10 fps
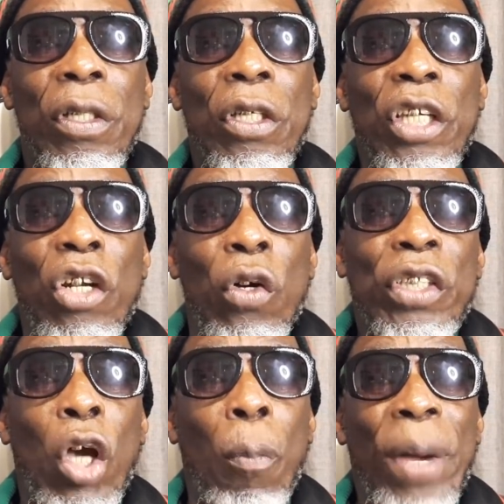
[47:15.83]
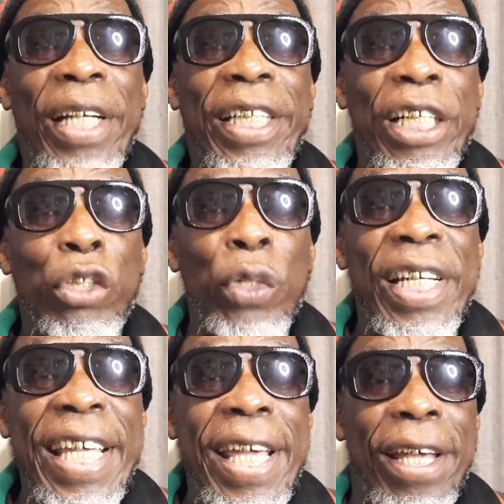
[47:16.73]
You know, say up until
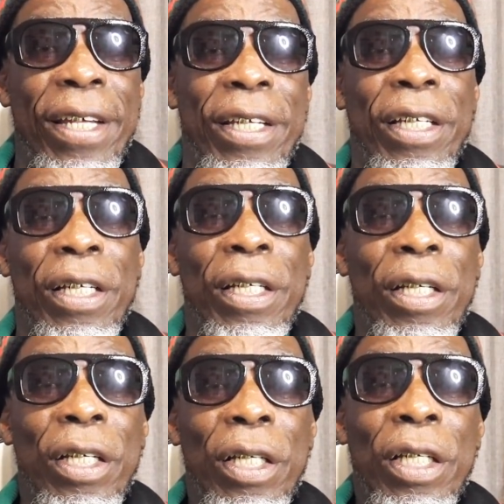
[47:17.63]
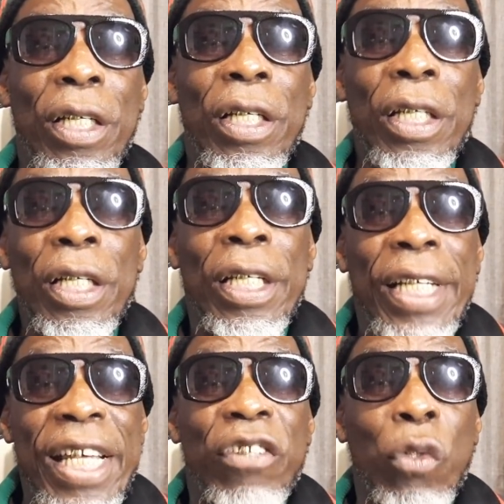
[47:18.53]
today,
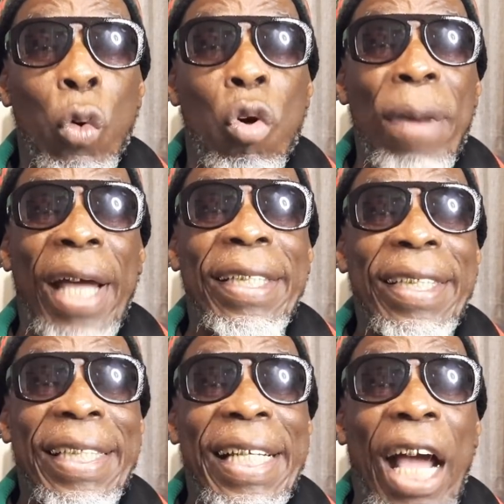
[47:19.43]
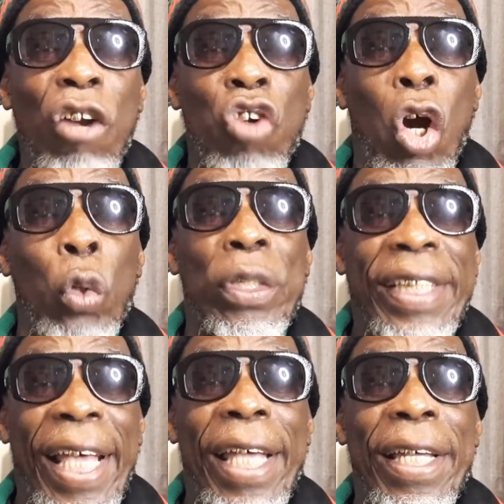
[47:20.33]
this woman still a grow,
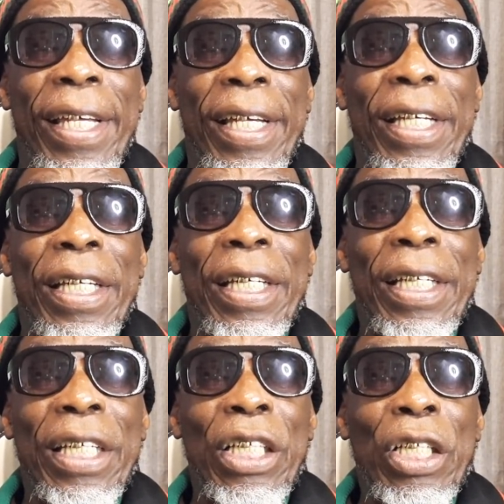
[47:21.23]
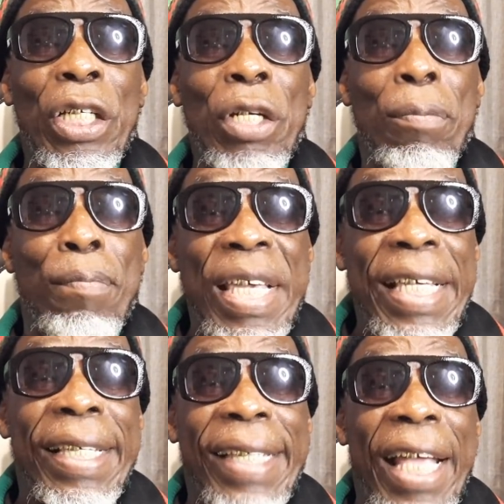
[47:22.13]
say,
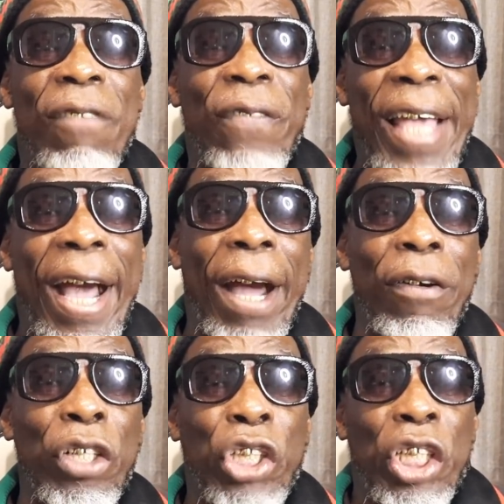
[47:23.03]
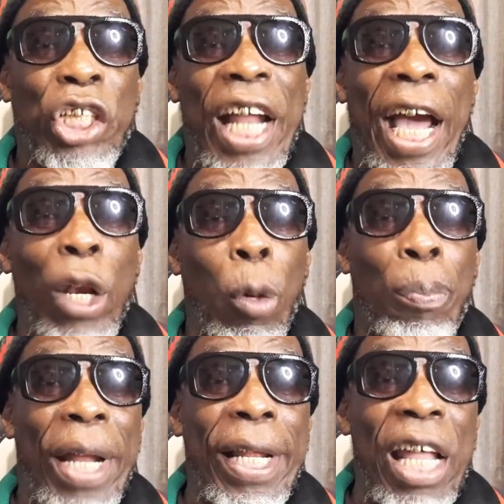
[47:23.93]
me send for her. She not look
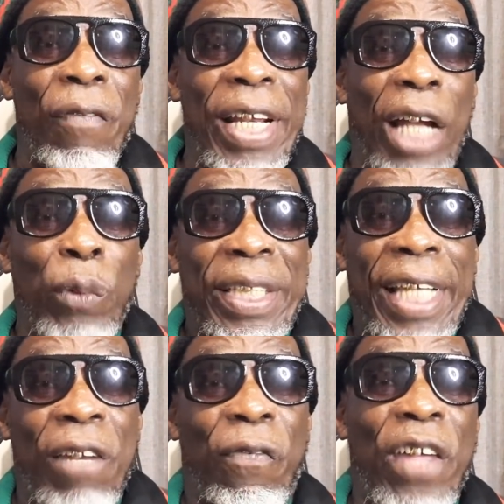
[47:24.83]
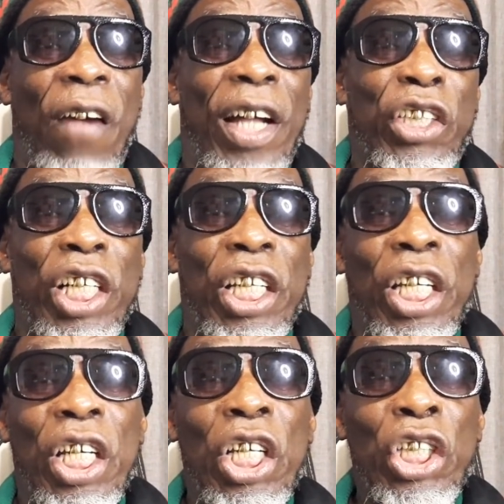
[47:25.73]
on the level that we send for her, and
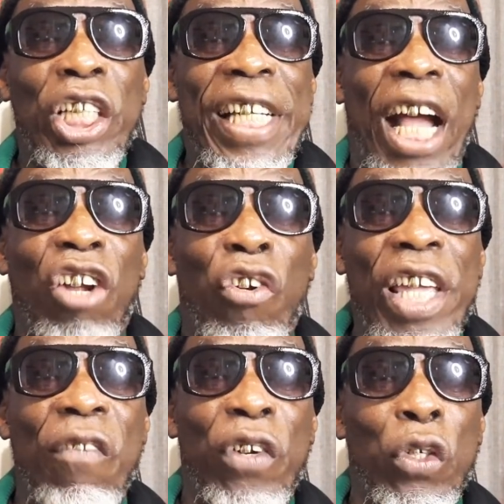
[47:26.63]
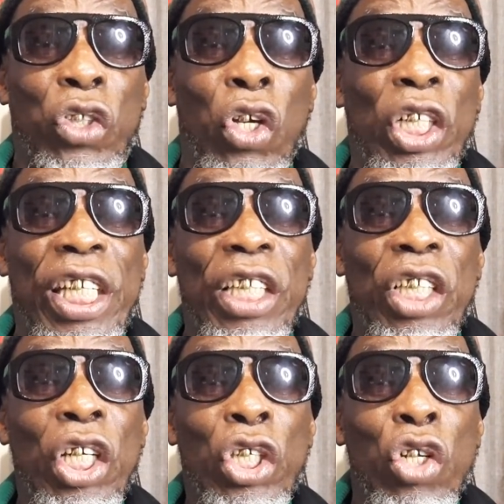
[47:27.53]
she did agree for the certain things.
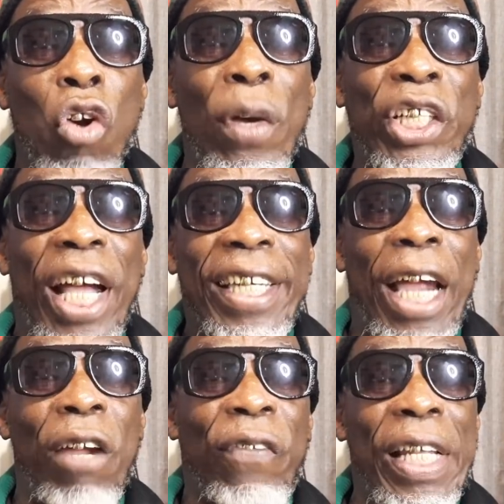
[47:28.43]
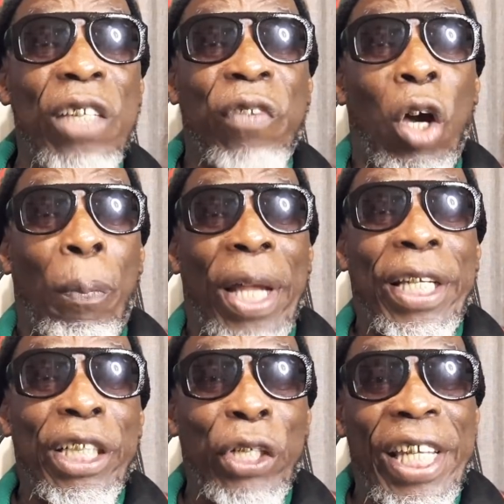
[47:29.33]
You know what she had carry feelings for up
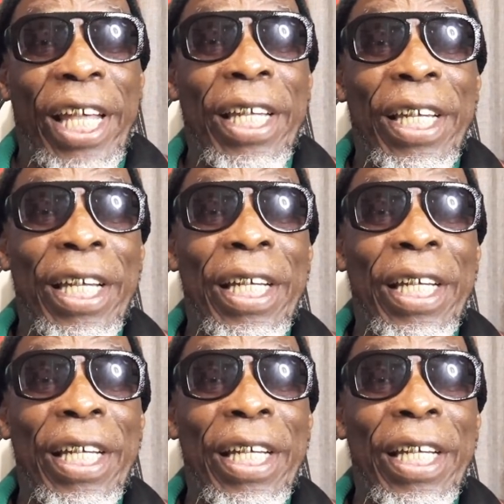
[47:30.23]
until today?